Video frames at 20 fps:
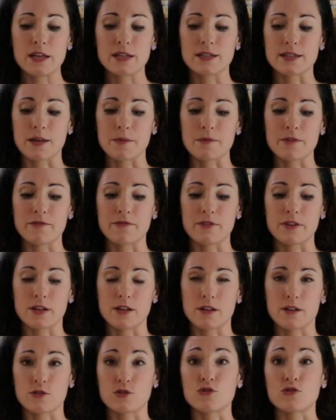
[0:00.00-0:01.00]
some of
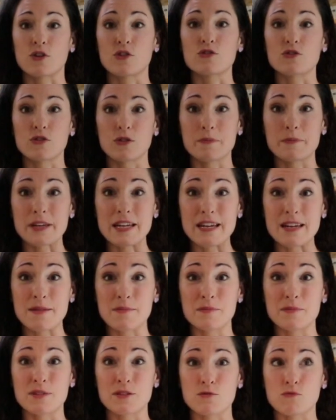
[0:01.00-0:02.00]
the structural
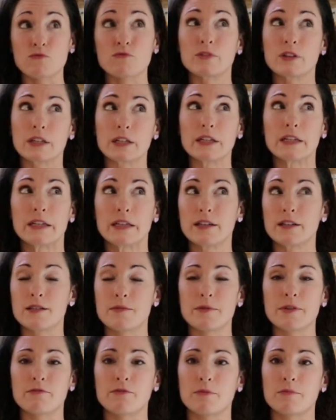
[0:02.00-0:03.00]
beams really needed
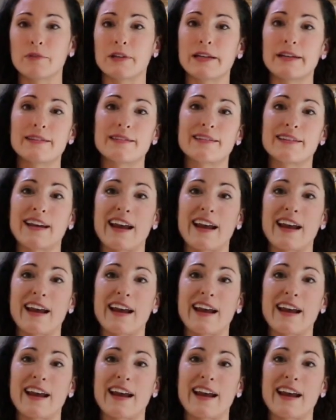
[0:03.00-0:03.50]
to be replaced.